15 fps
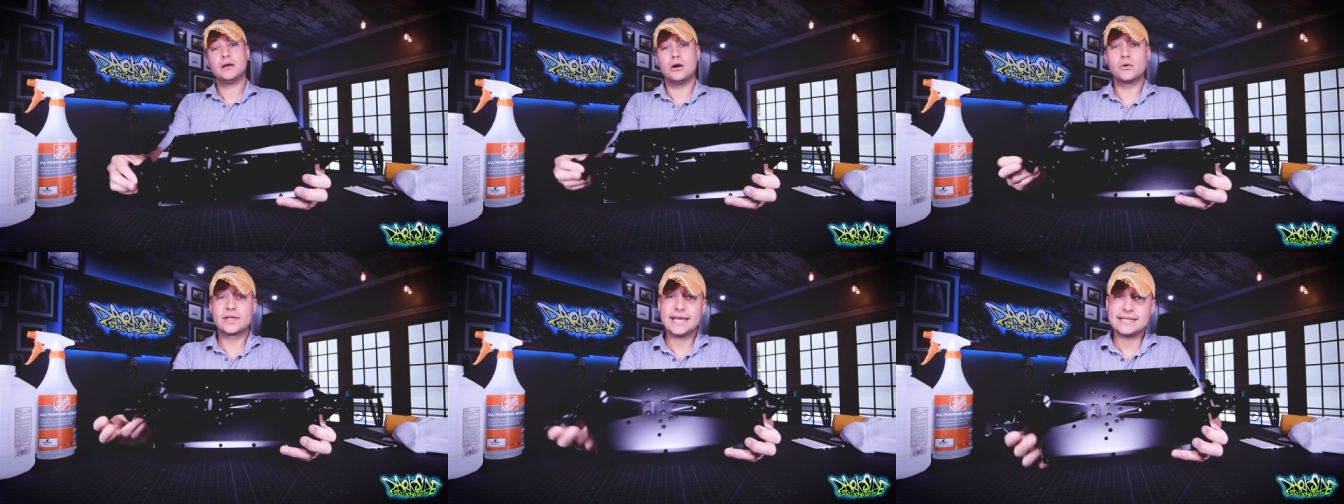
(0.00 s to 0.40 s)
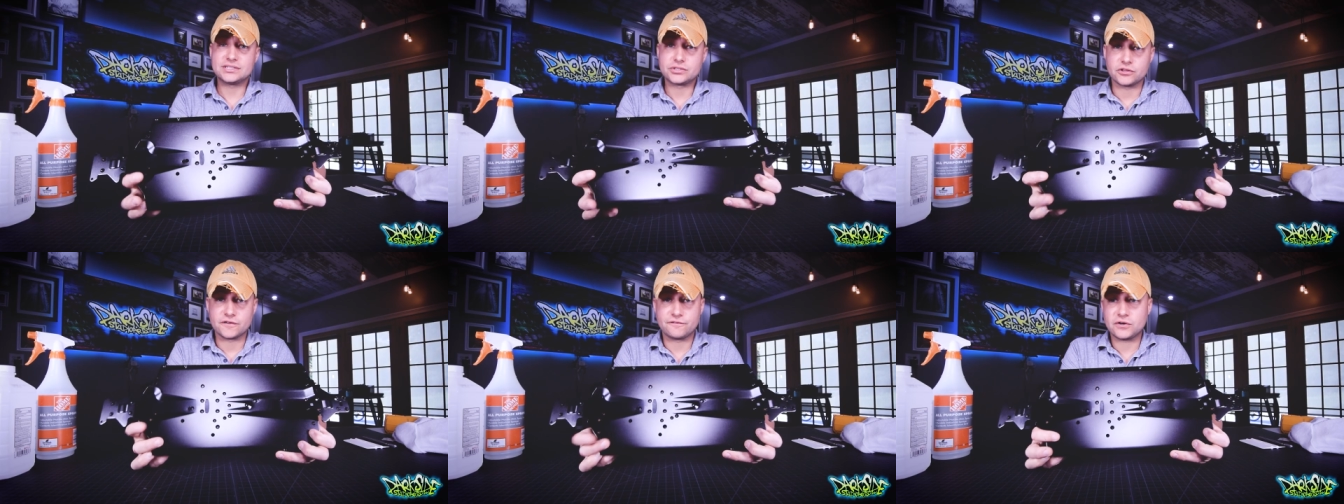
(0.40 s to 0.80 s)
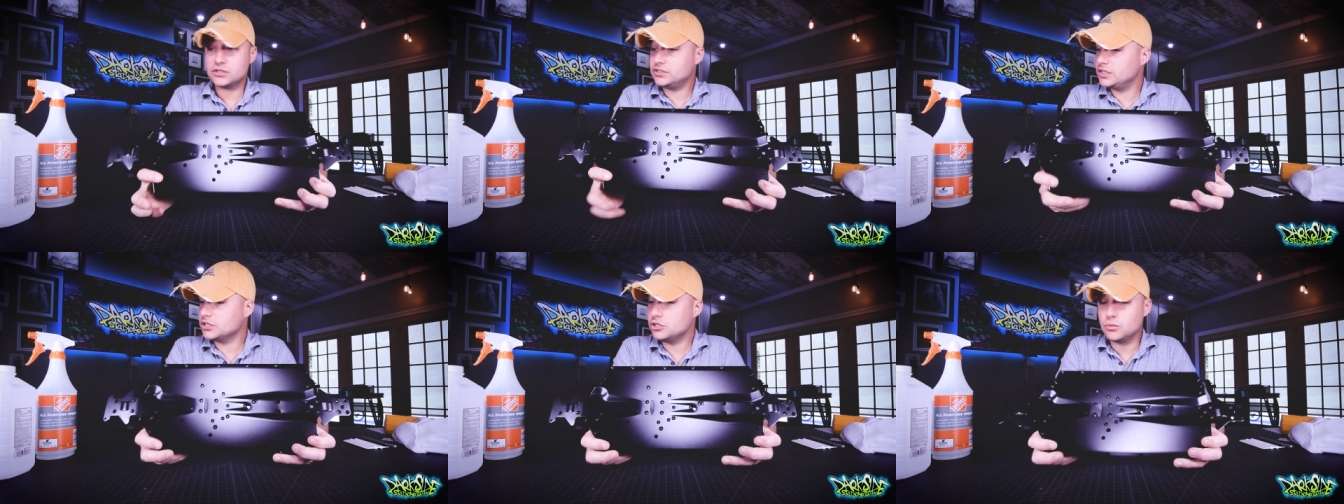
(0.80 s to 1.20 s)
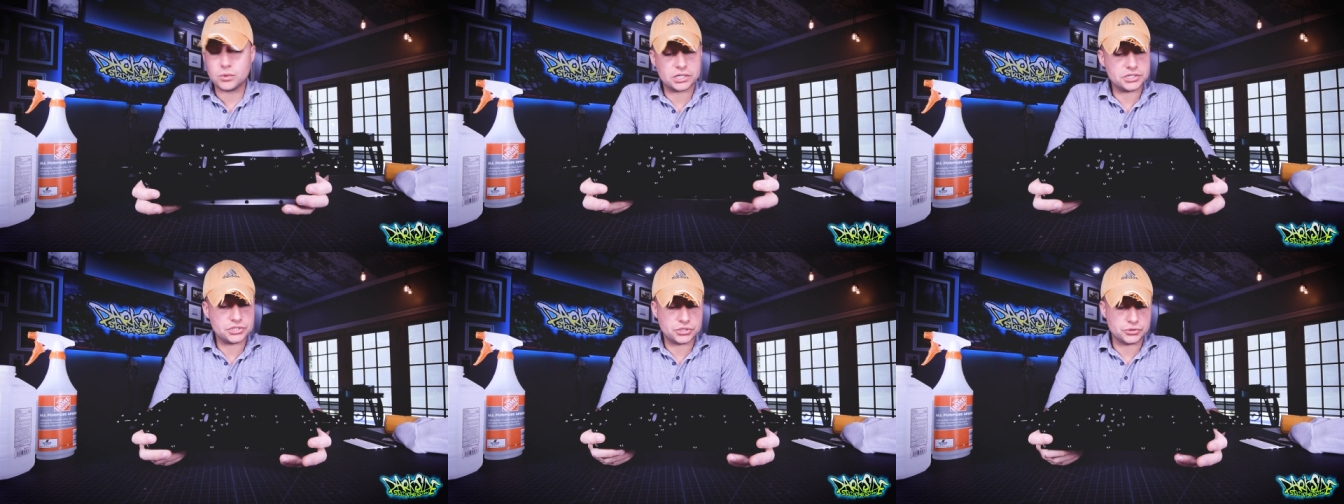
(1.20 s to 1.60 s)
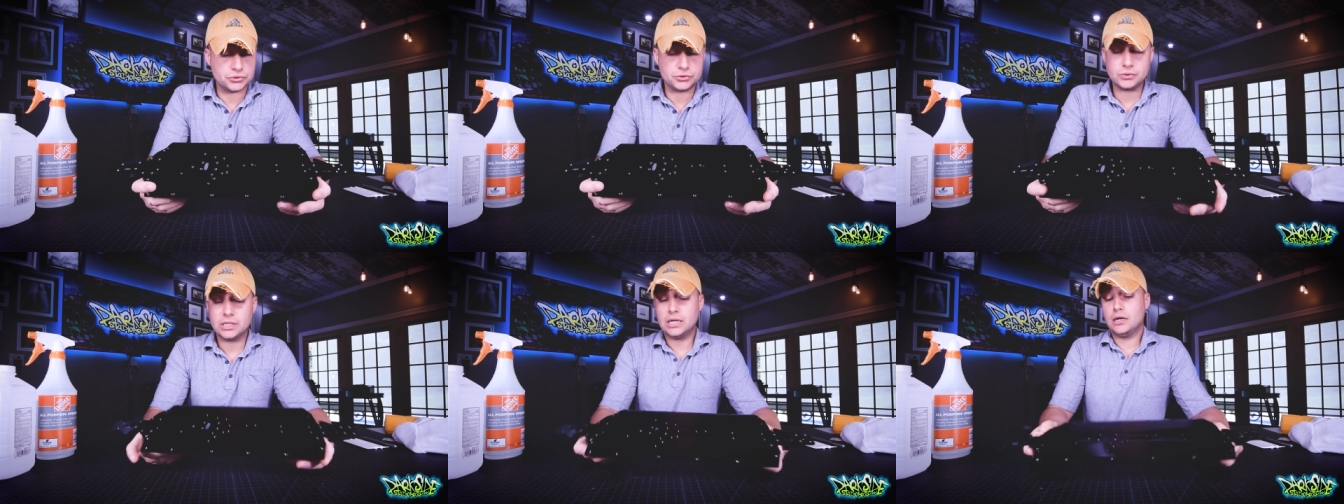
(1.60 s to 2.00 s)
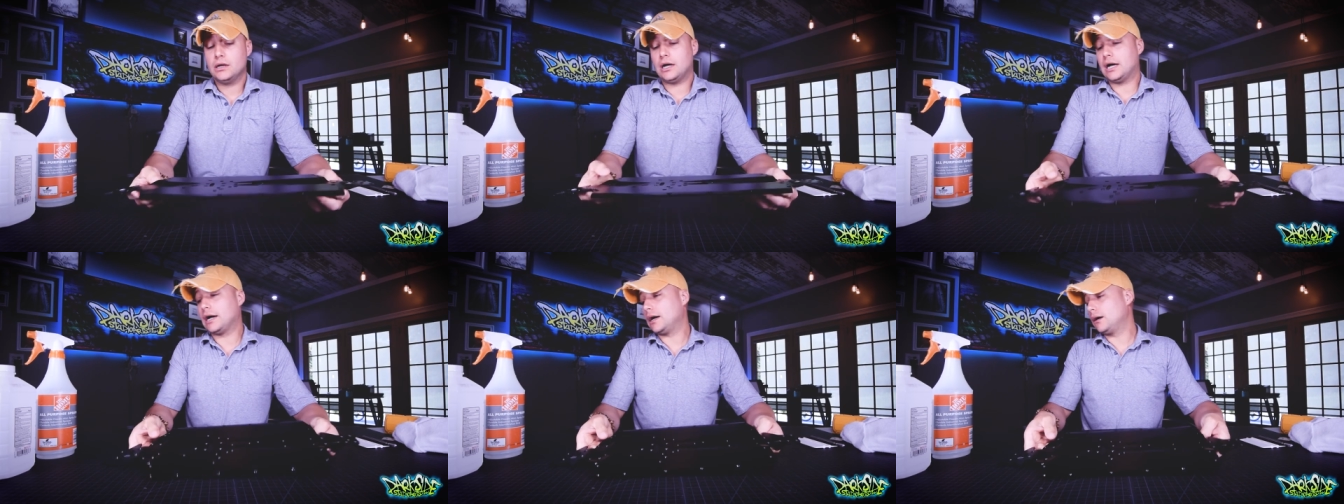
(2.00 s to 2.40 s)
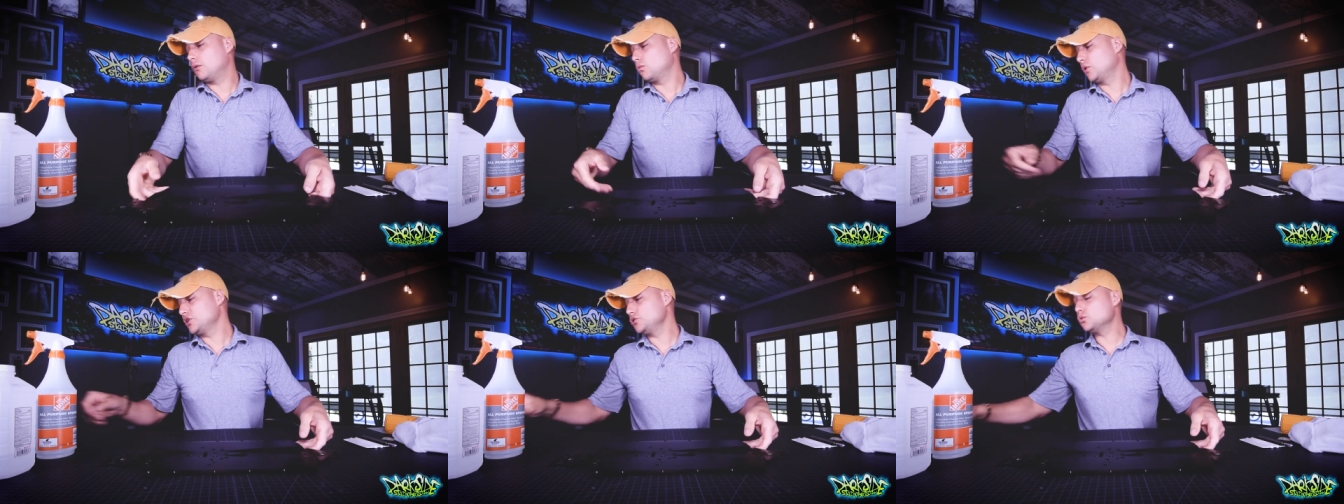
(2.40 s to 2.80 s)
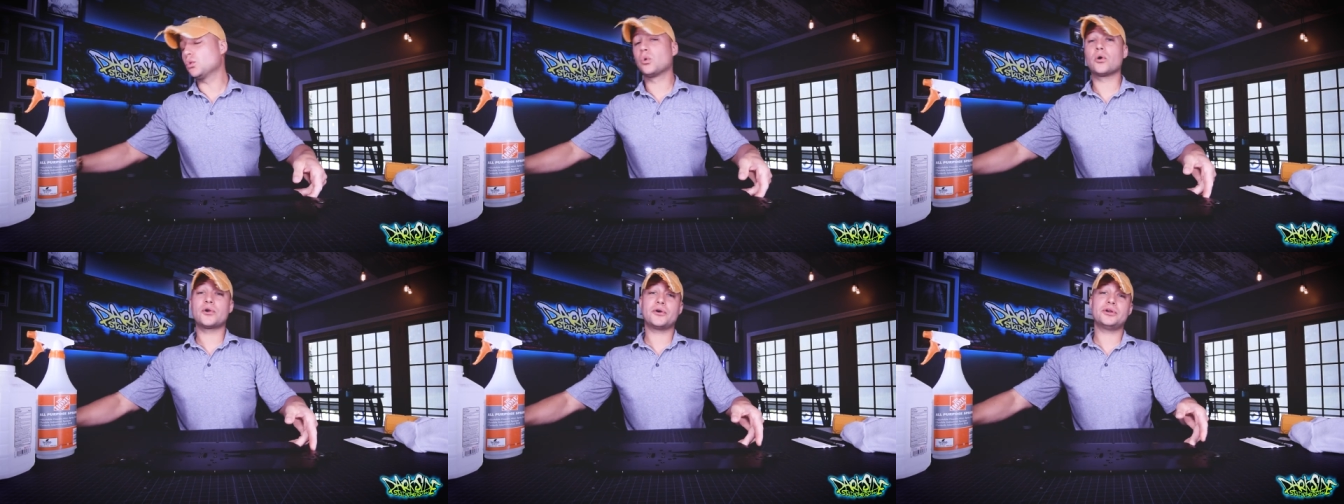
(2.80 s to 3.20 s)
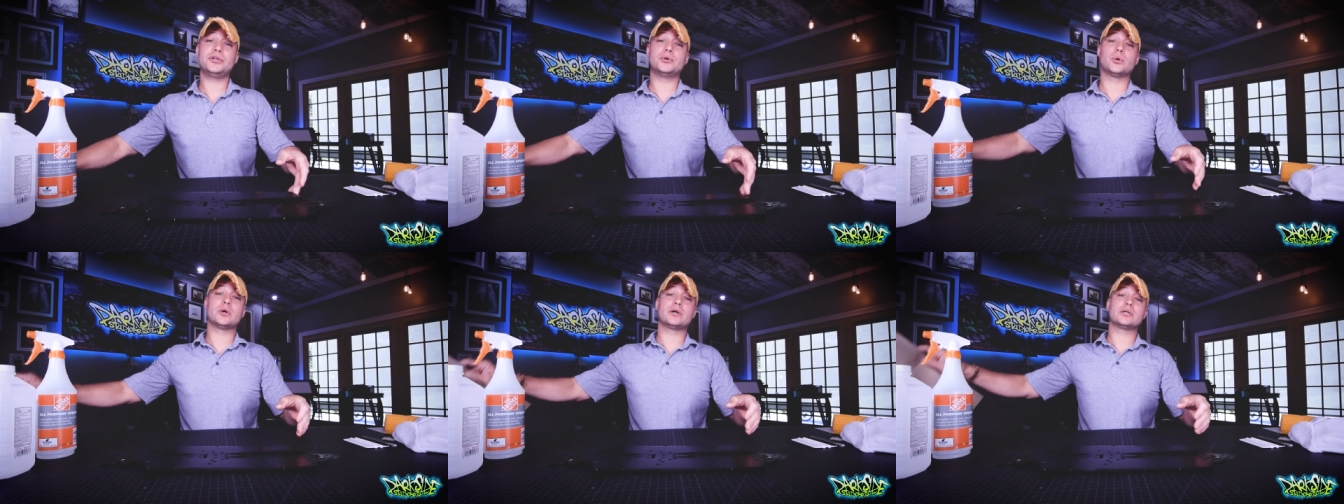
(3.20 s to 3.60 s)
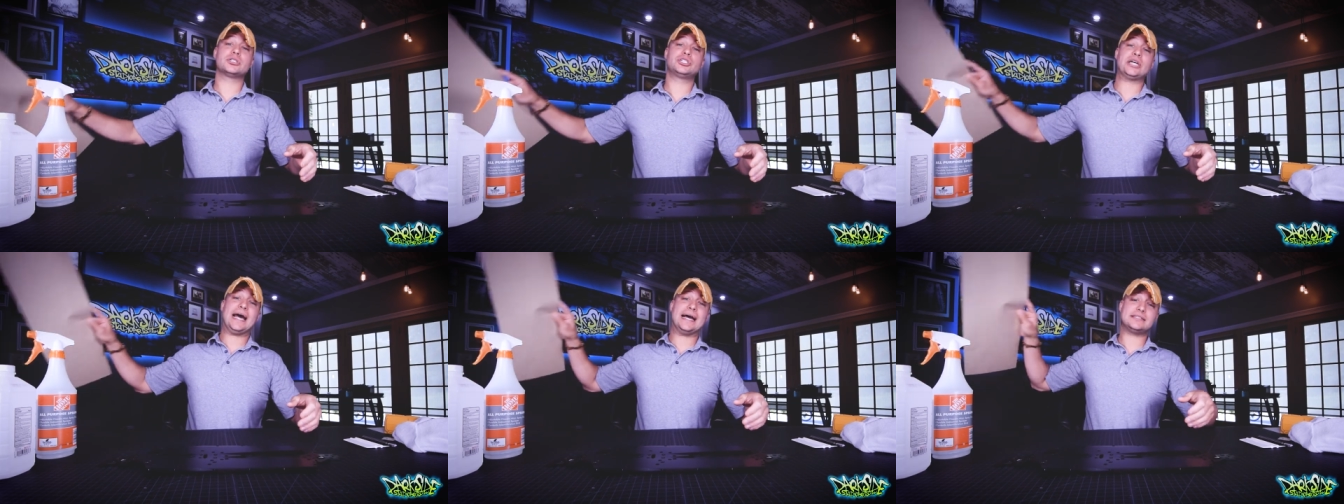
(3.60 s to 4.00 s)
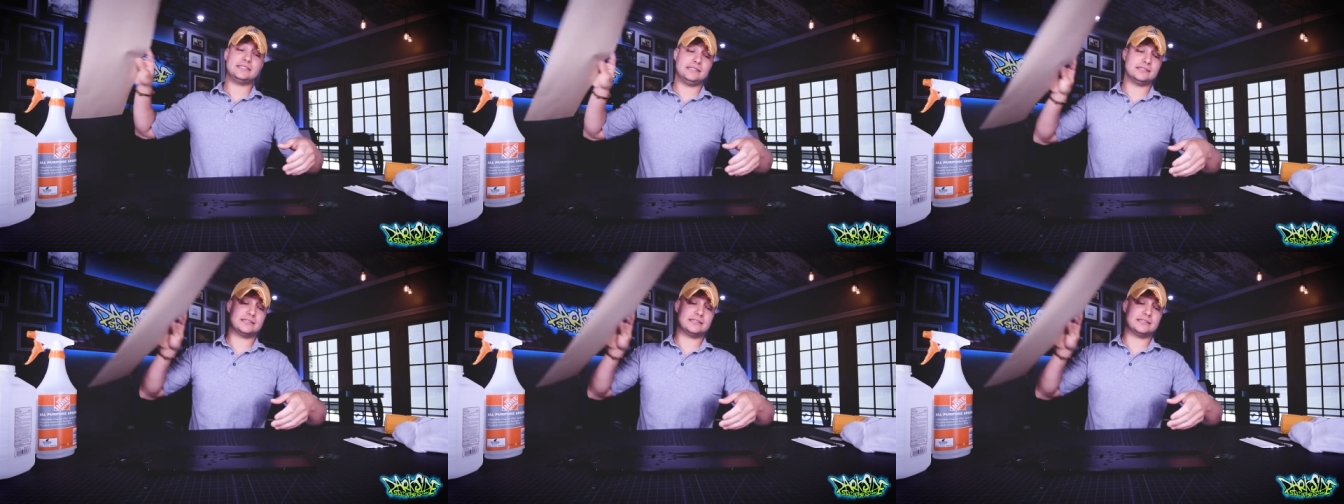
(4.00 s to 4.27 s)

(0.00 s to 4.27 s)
Okay, so the first thing you want to do uh, when you order your chassis